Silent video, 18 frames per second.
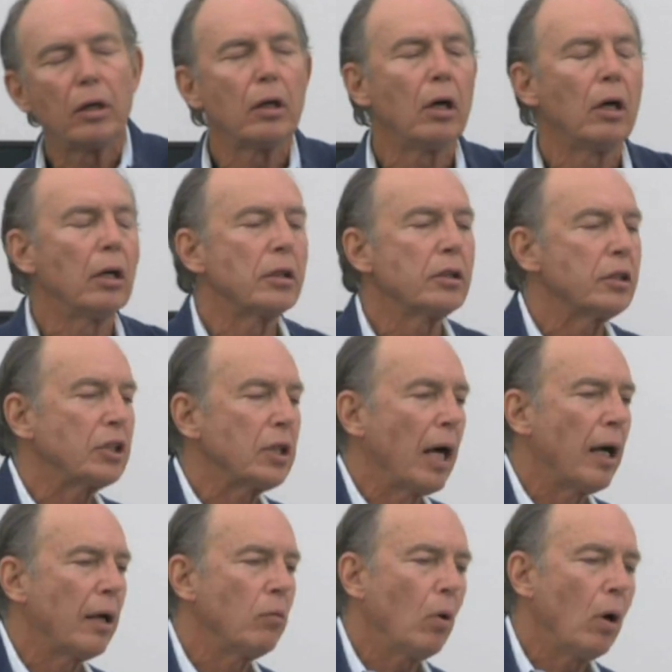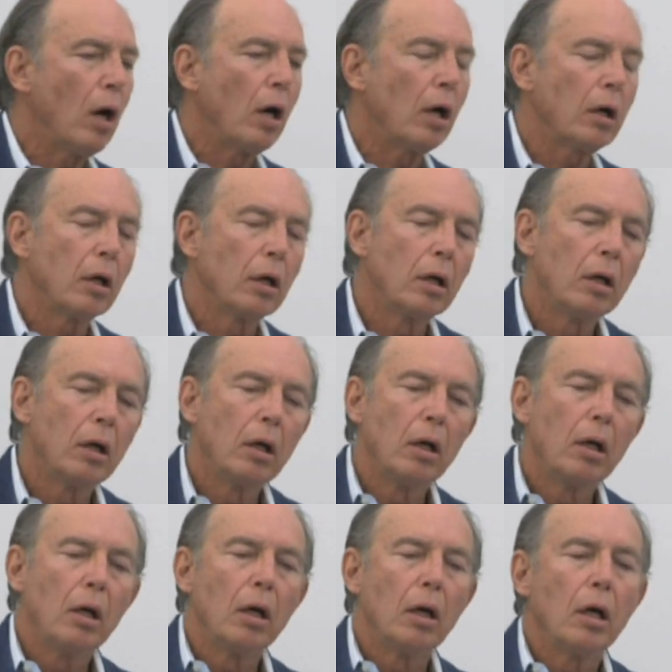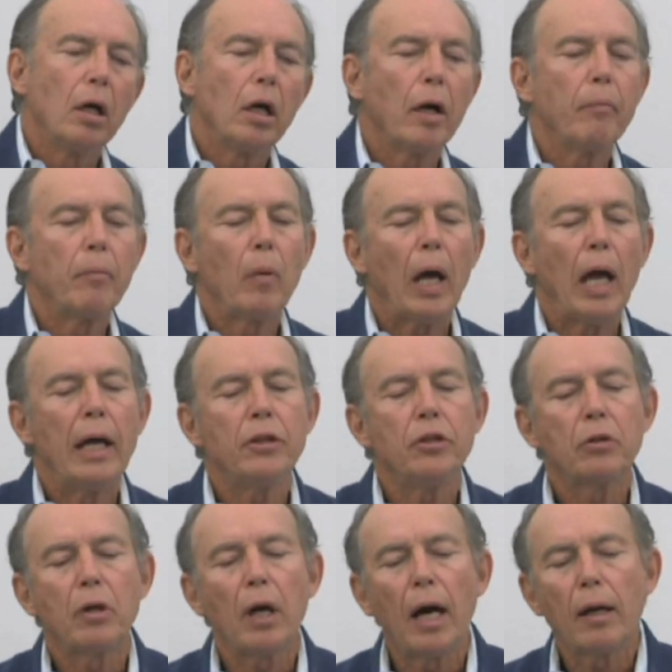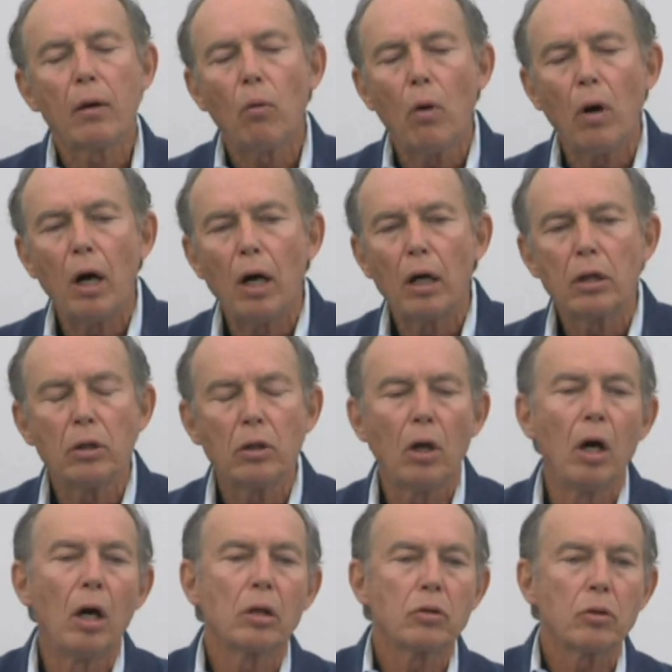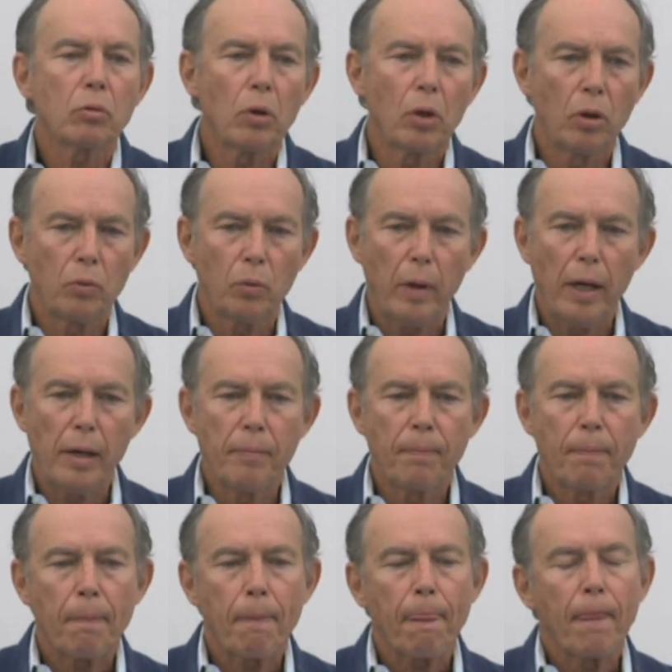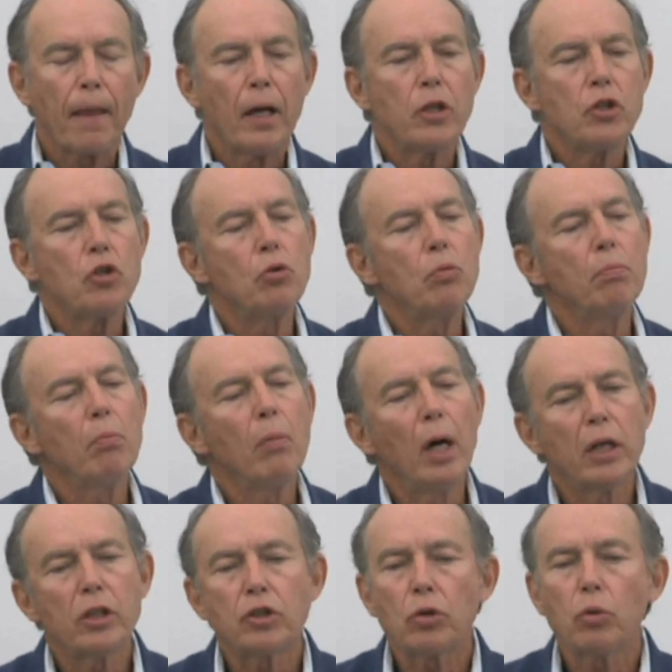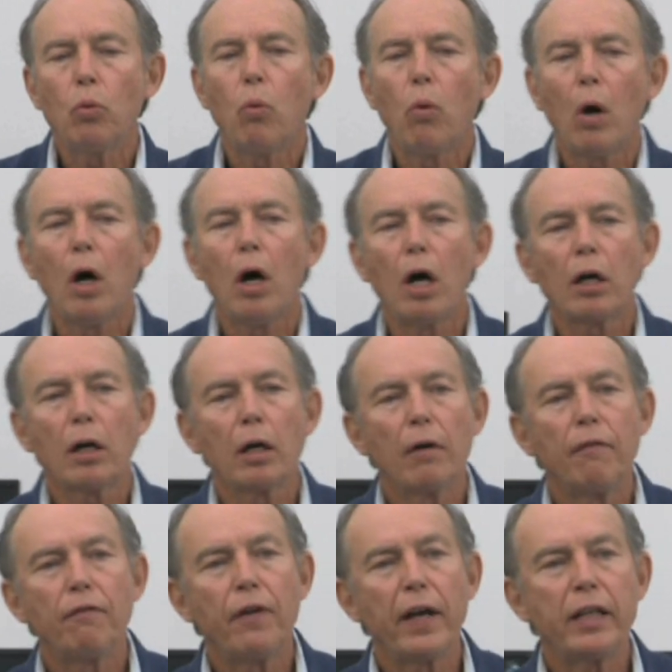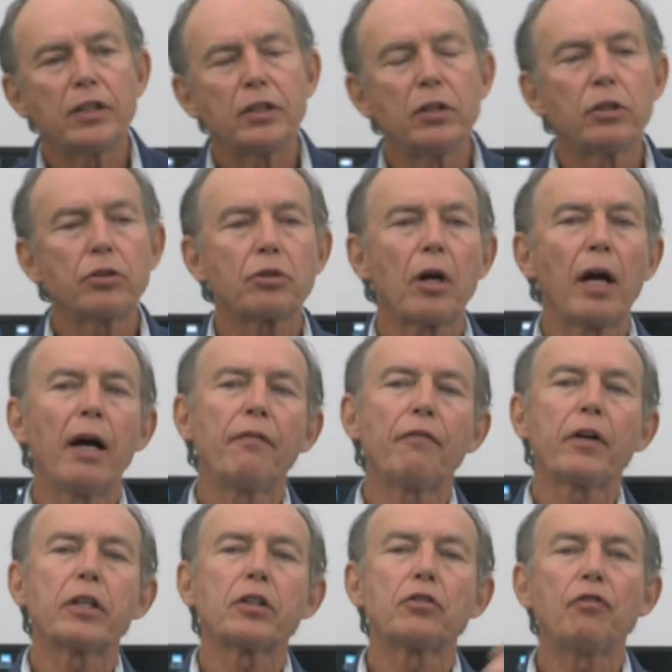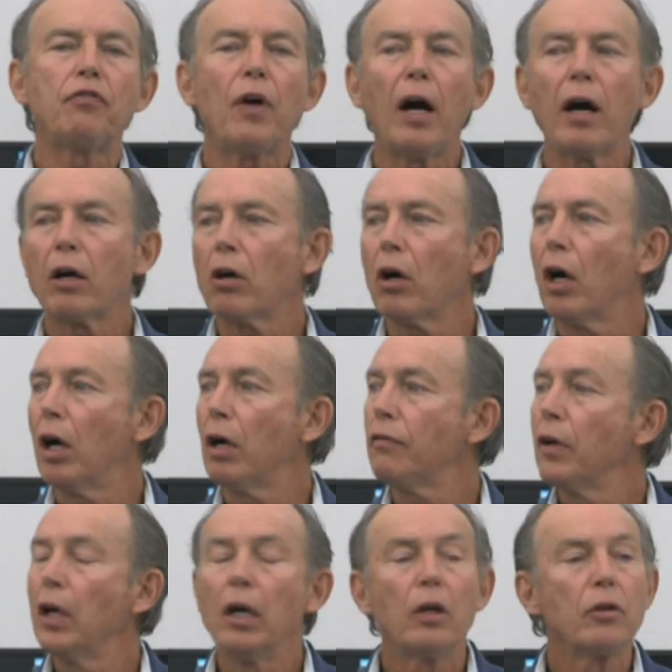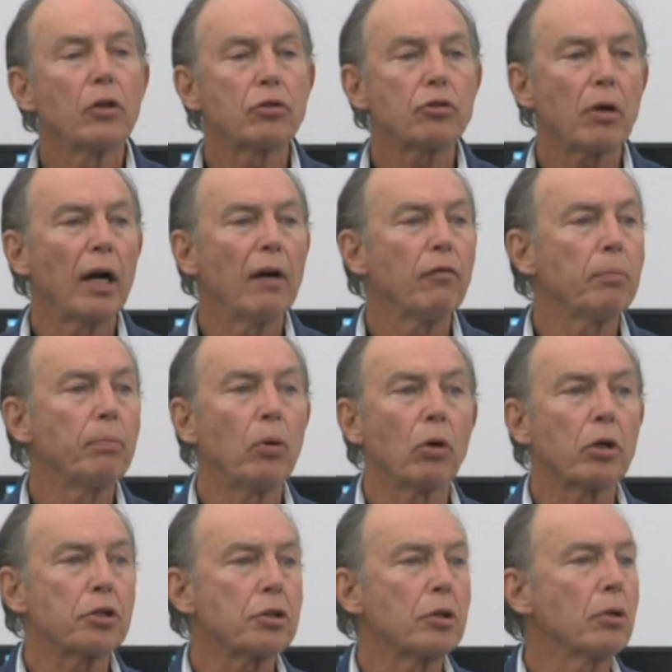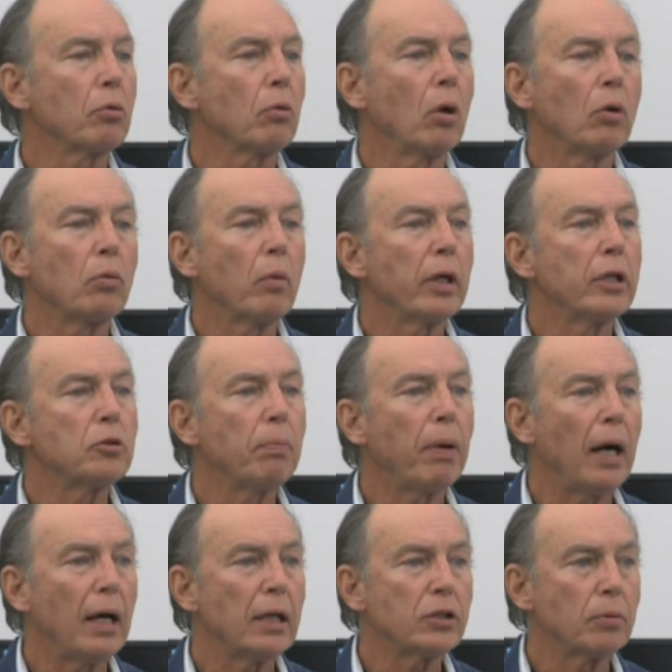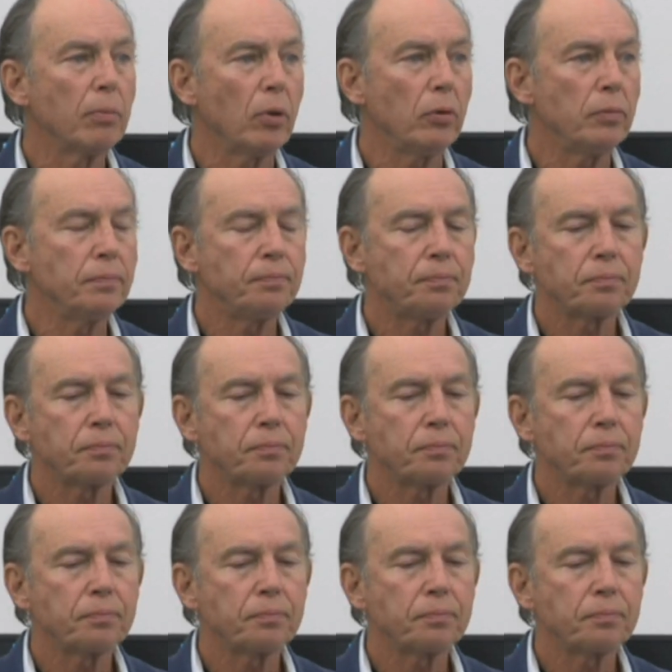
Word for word: on a sidewalk, and you've got to walk along the roadway. You must walk facing the traffic as far off the traveled portion of the roadway as possible.